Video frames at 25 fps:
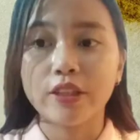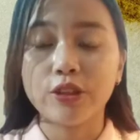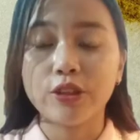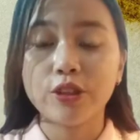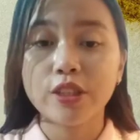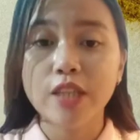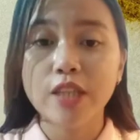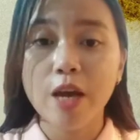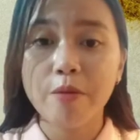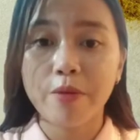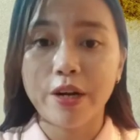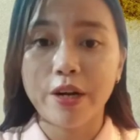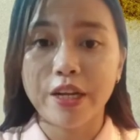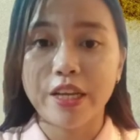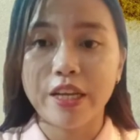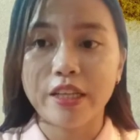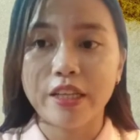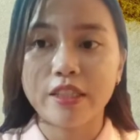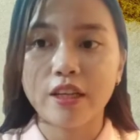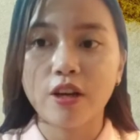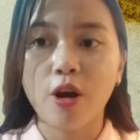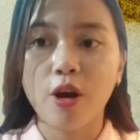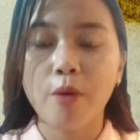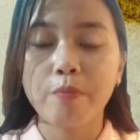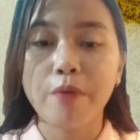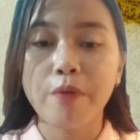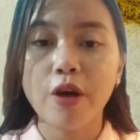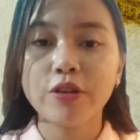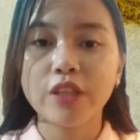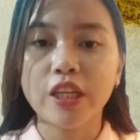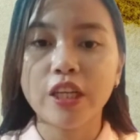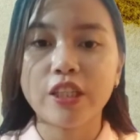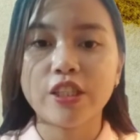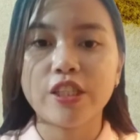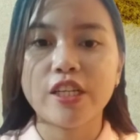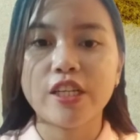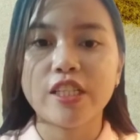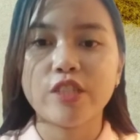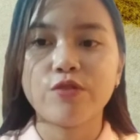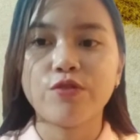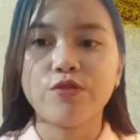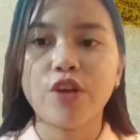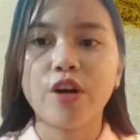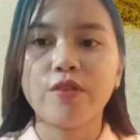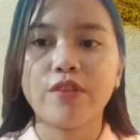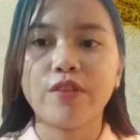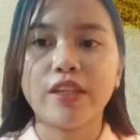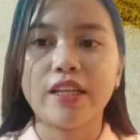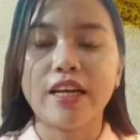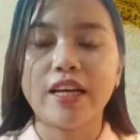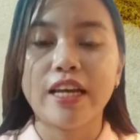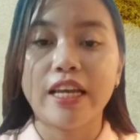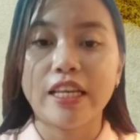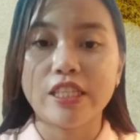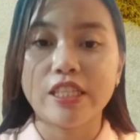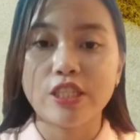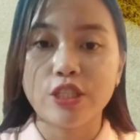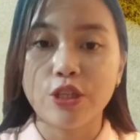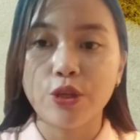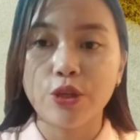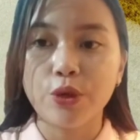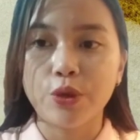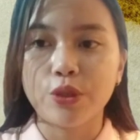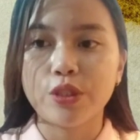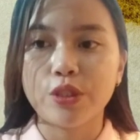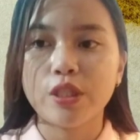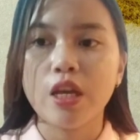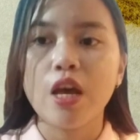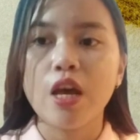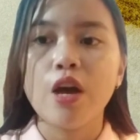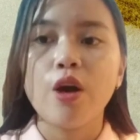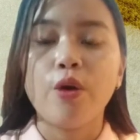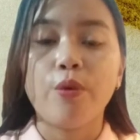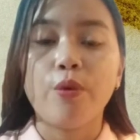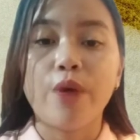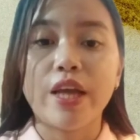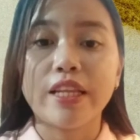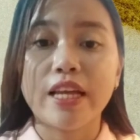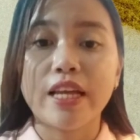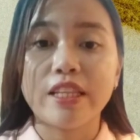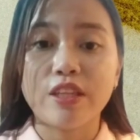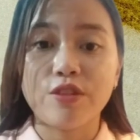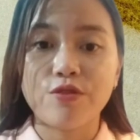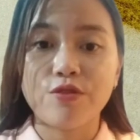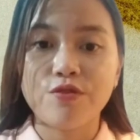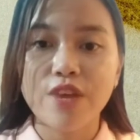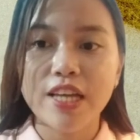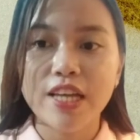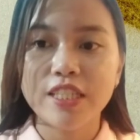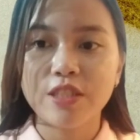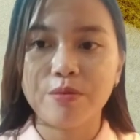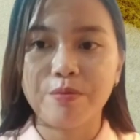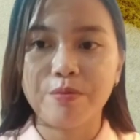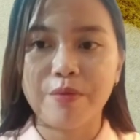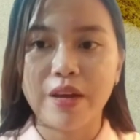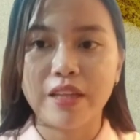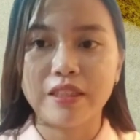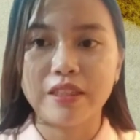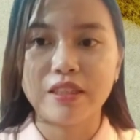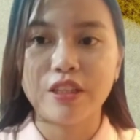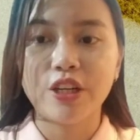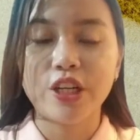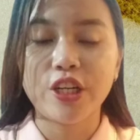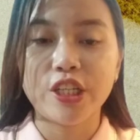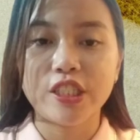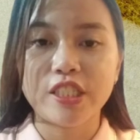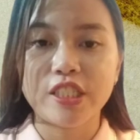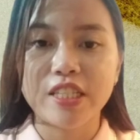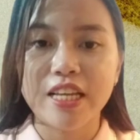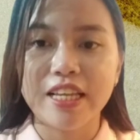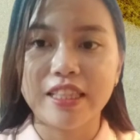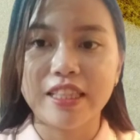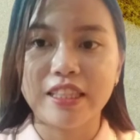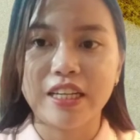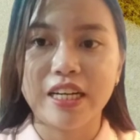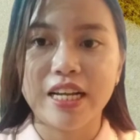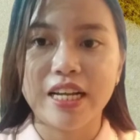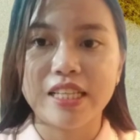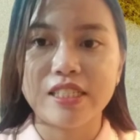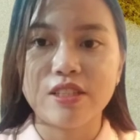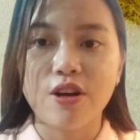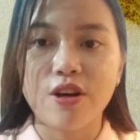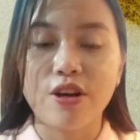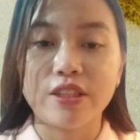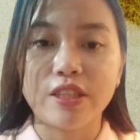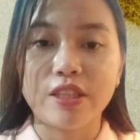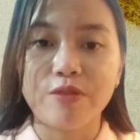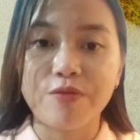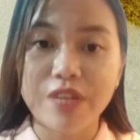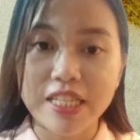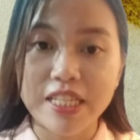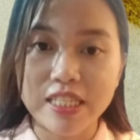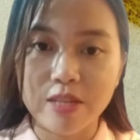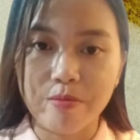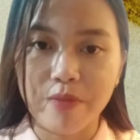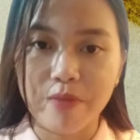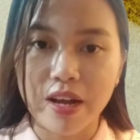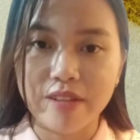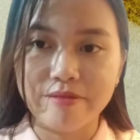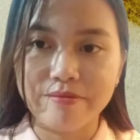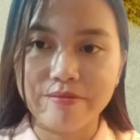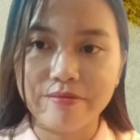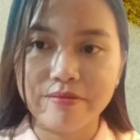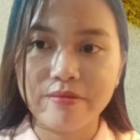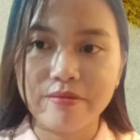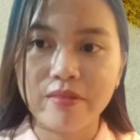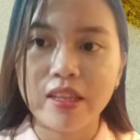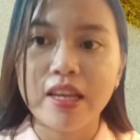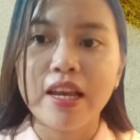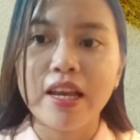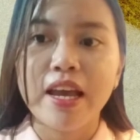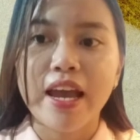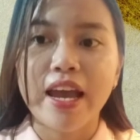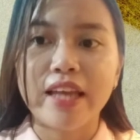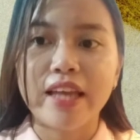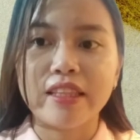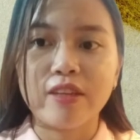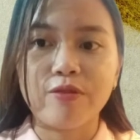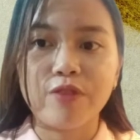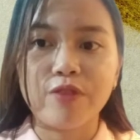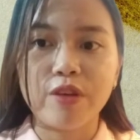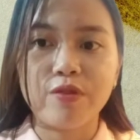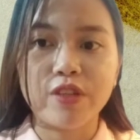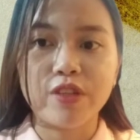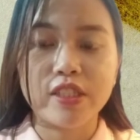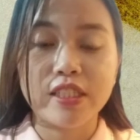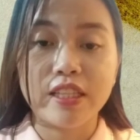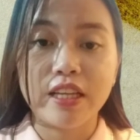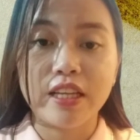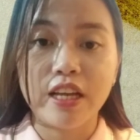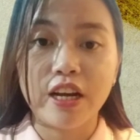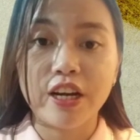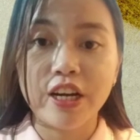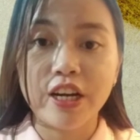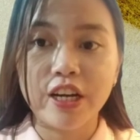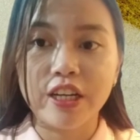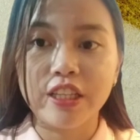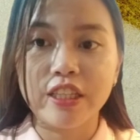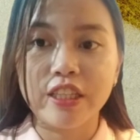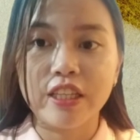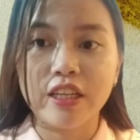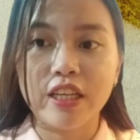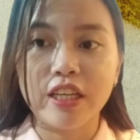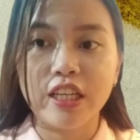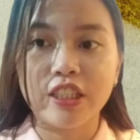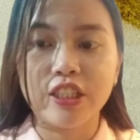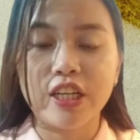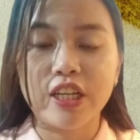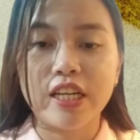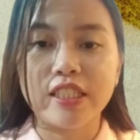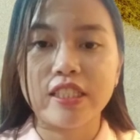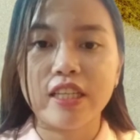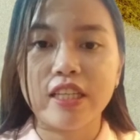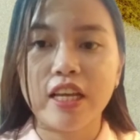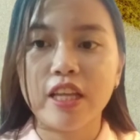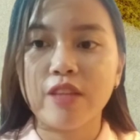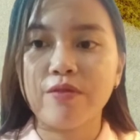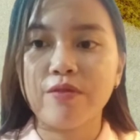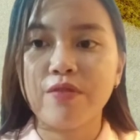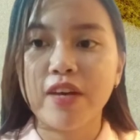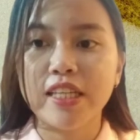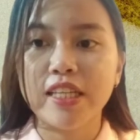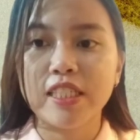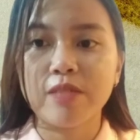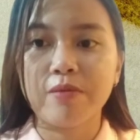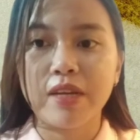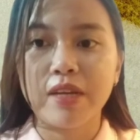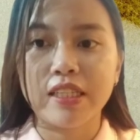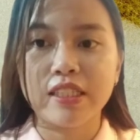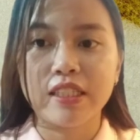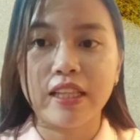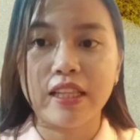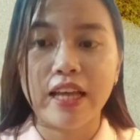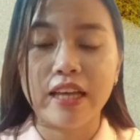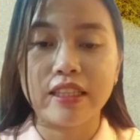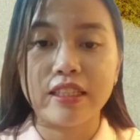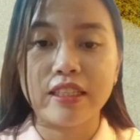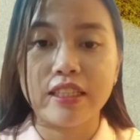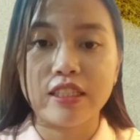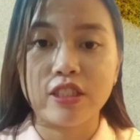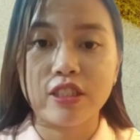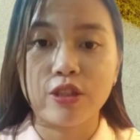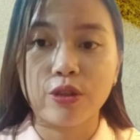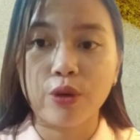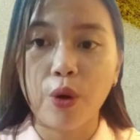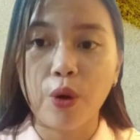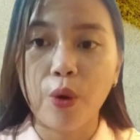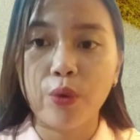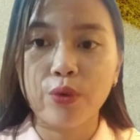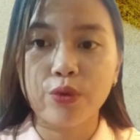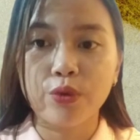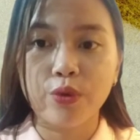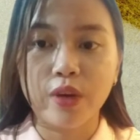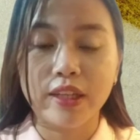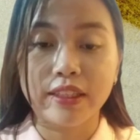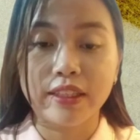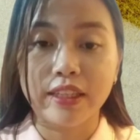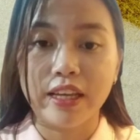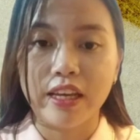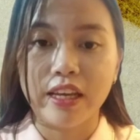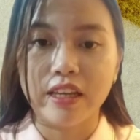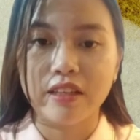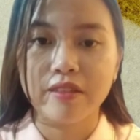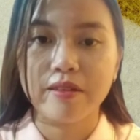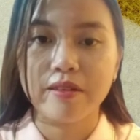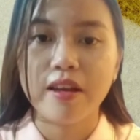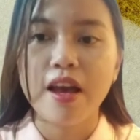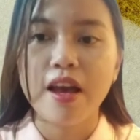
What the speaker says: And to summary, the compound interest formula is used when an investment earns interest on the principal and the previously earned interest. Investments like this grow quickly.